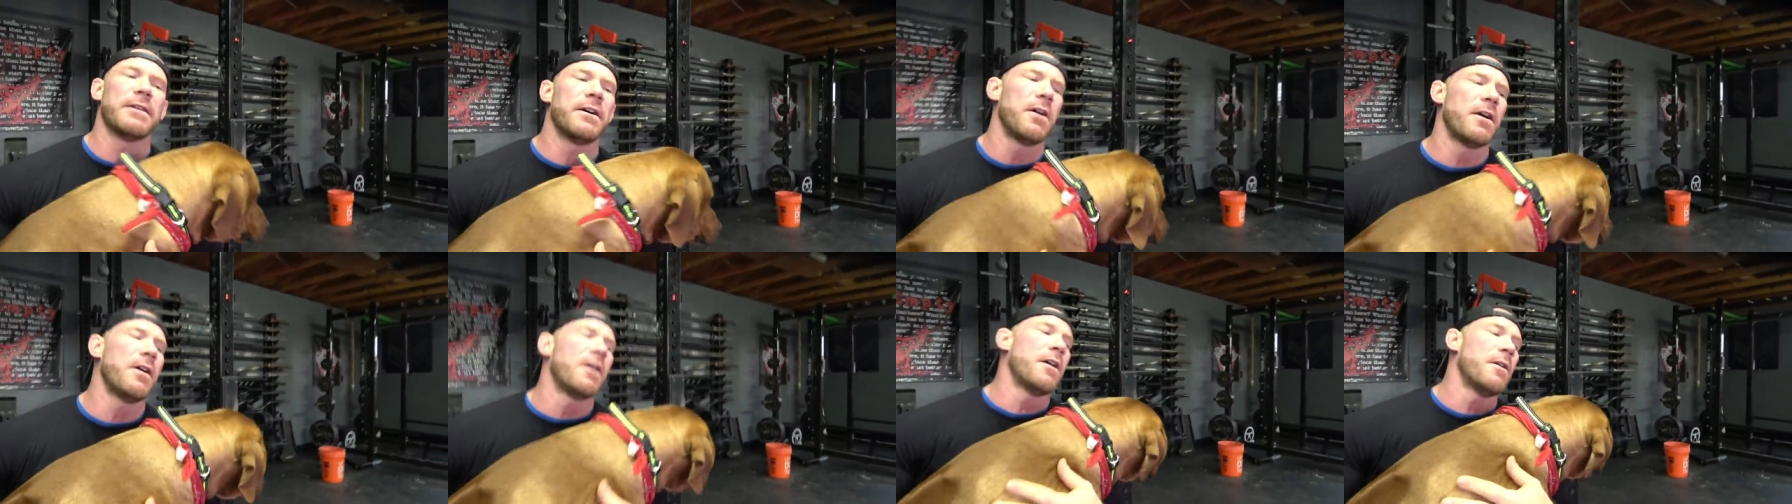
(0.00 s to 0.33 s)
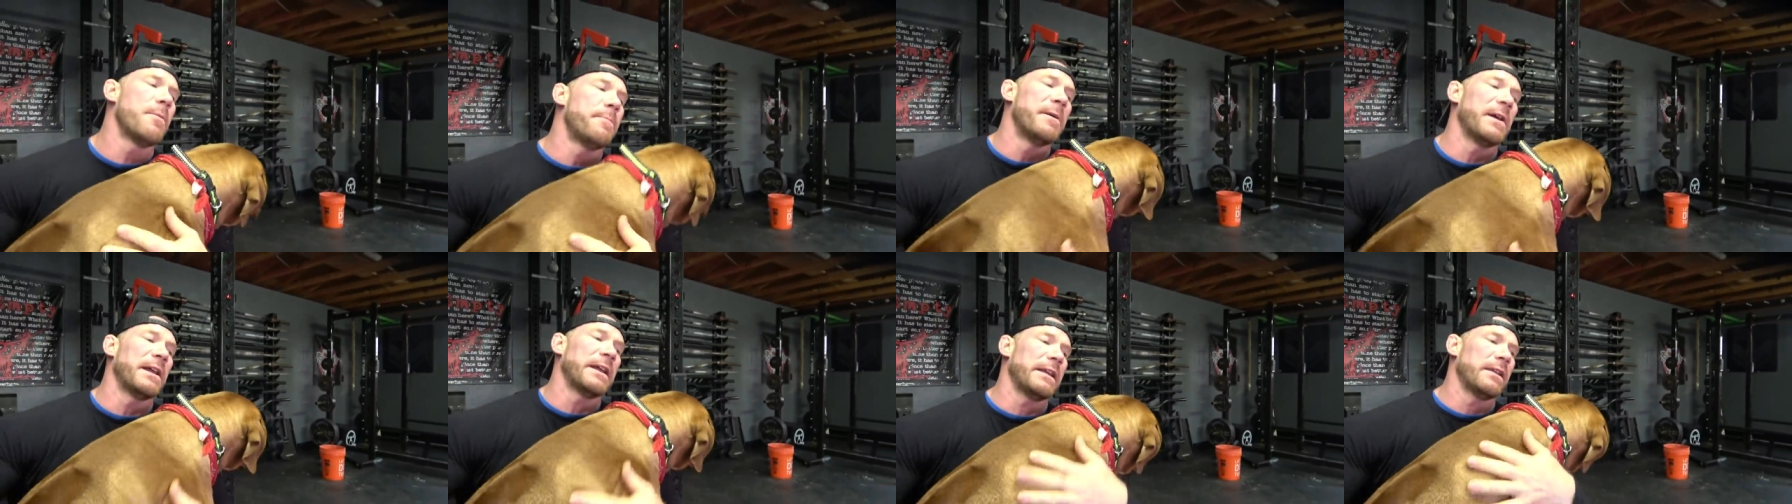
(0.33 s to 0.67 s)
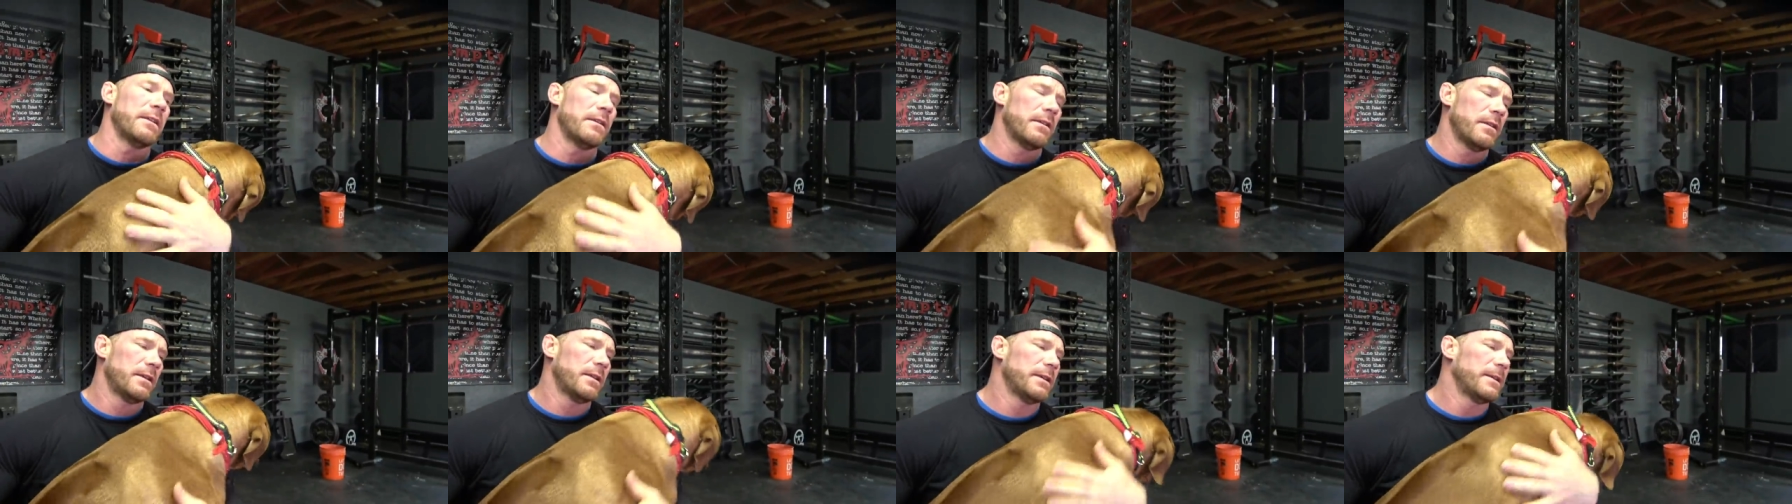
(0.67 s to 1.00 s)
Oh, buddy.
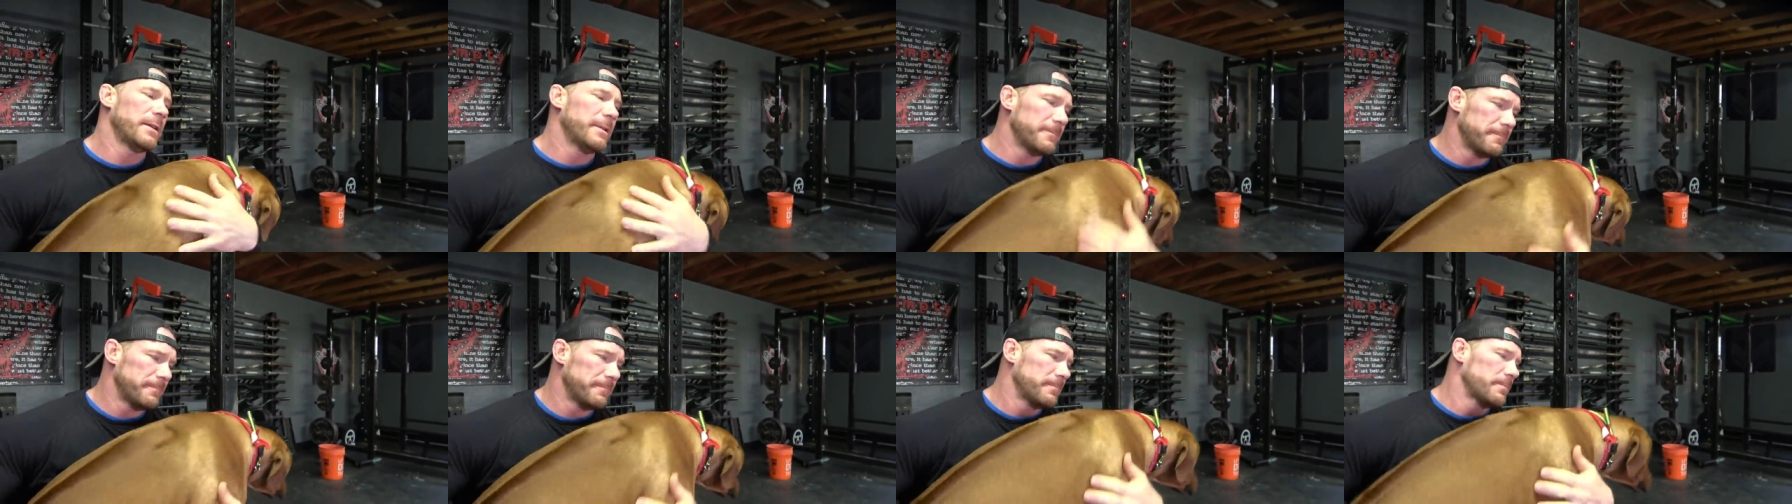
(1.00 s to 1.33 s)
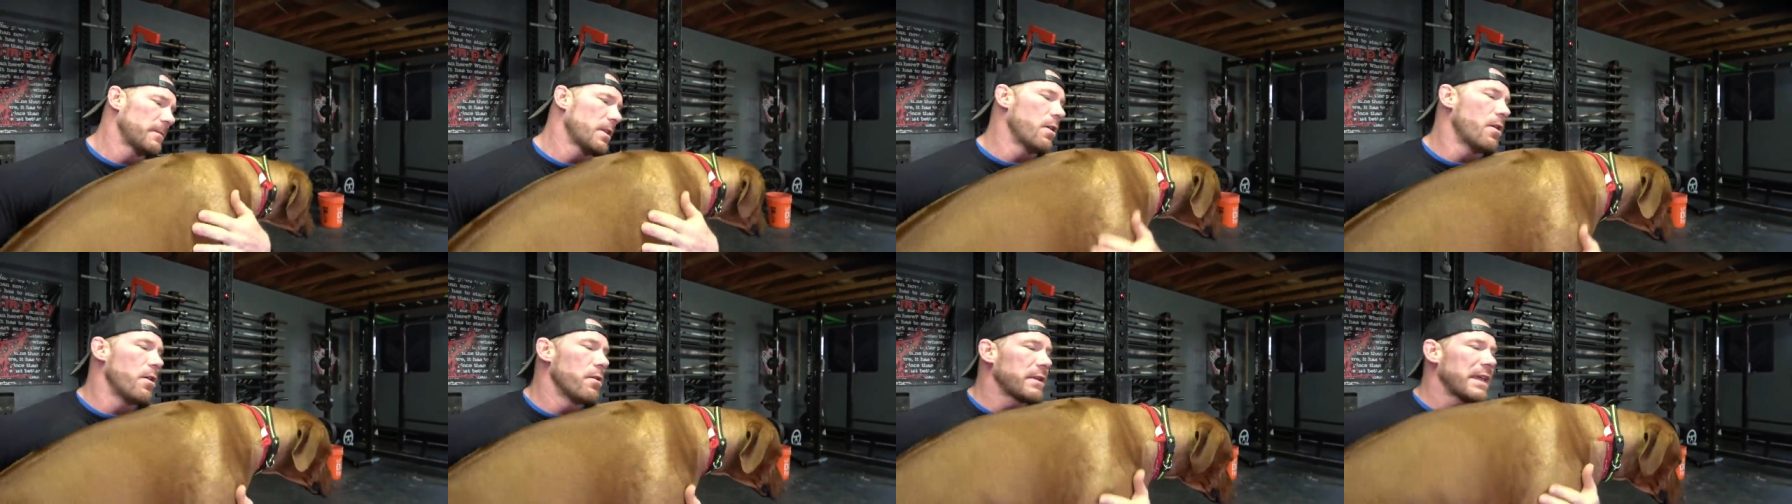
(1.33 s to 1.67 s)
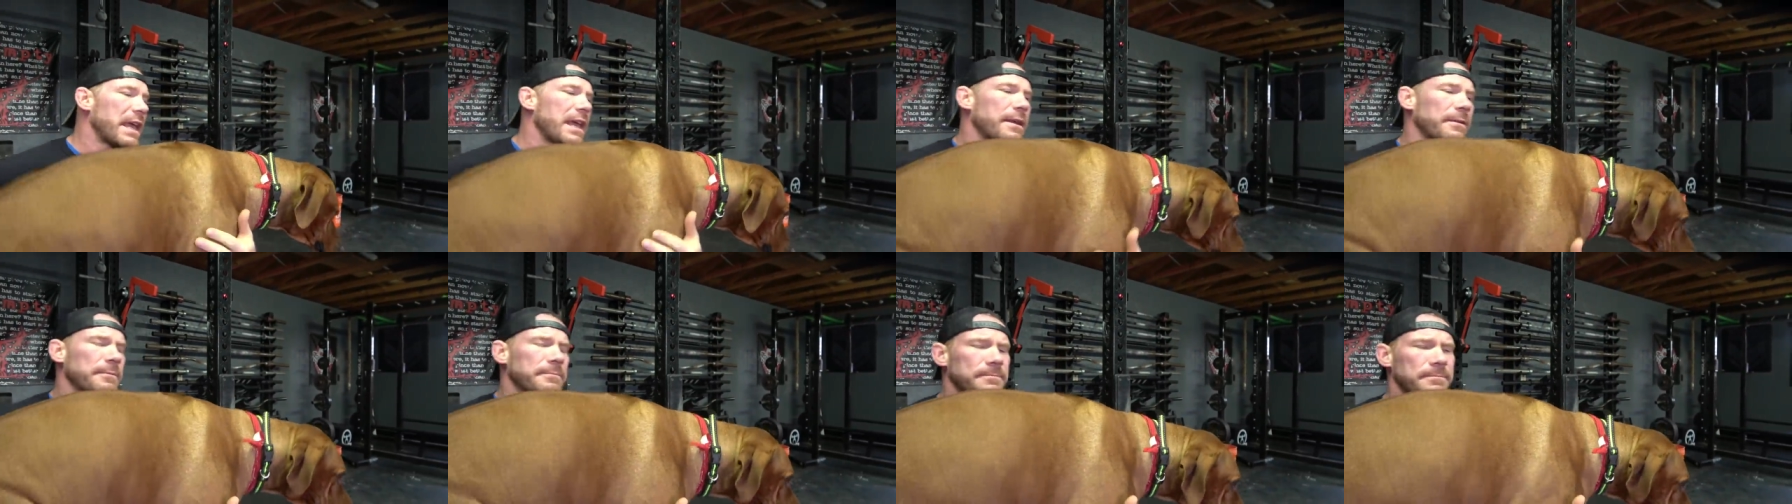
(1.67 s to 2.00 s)

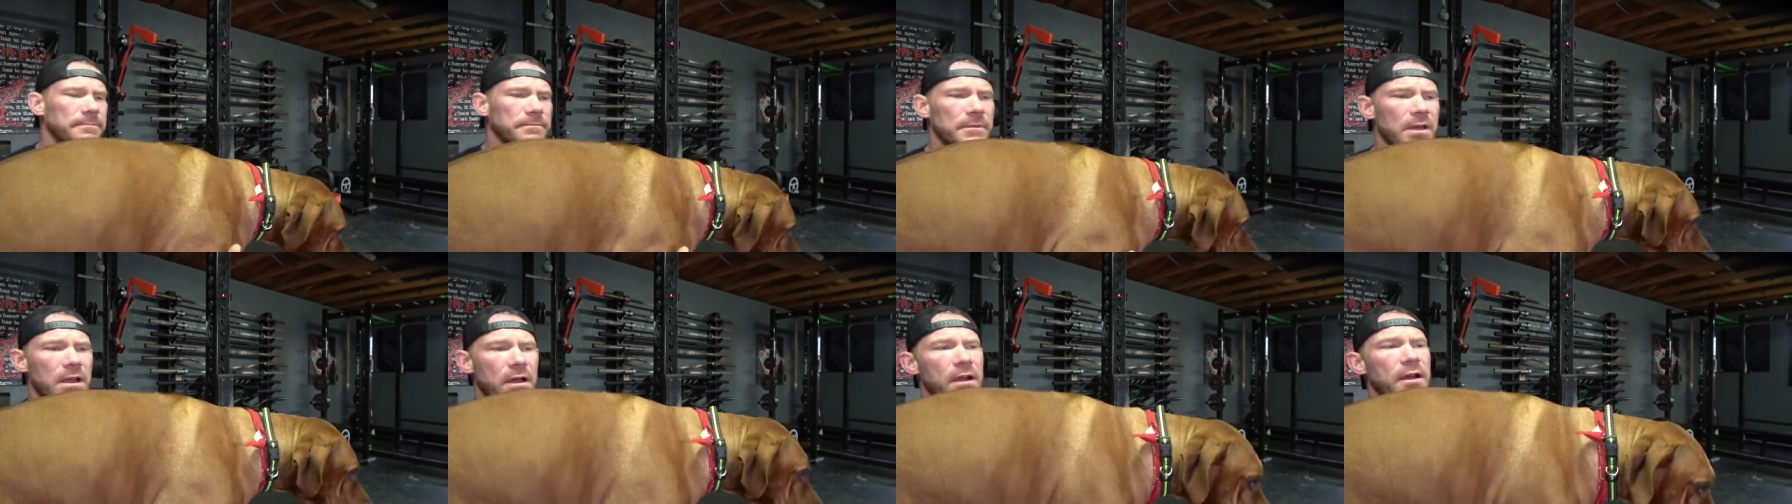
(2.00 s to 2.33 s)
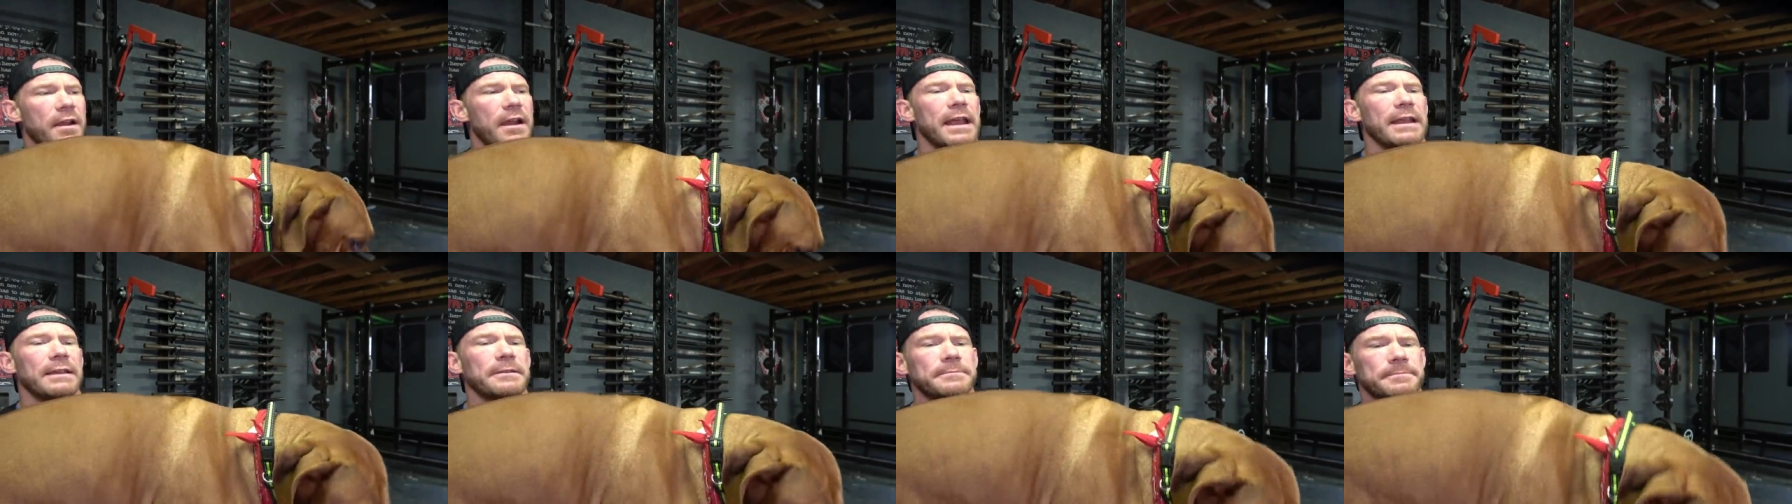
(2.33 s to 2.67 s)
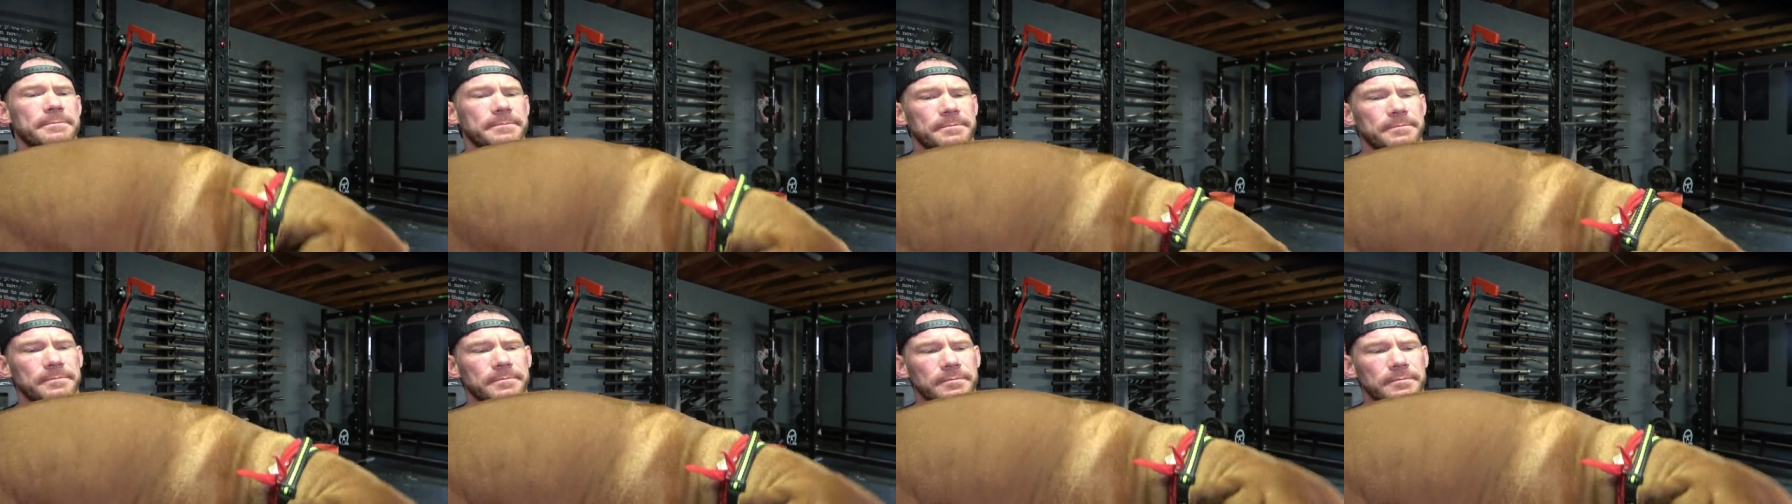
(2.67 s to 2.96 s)
Okay. All right.